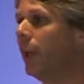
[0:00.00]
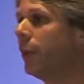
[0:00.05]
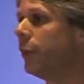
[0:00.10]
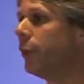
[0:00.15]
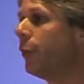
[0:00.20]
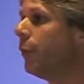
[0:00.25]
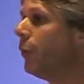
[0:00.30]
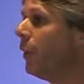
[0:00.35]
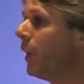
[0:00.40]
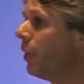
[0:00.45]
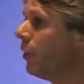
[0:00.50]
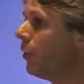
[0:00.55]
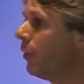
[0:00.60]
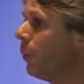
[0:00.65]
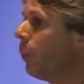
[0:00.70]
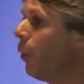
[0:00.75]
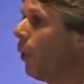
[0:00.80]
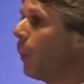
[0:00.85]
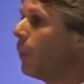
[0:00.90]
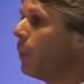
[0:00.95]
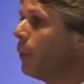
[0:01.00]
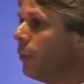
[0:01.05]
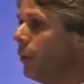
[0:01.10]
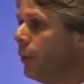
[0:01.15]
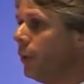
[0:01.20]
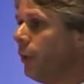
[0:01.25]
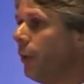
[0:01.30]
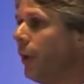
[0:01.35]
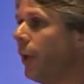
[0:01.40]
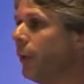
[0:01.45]
to fix the problems
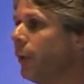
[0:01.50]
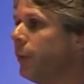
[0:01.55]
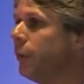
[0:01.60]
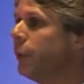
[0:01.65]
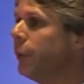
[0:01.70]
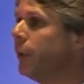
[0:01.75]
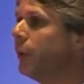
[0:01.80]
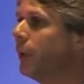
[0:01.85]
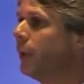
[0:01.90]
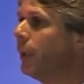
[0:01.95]
that arose.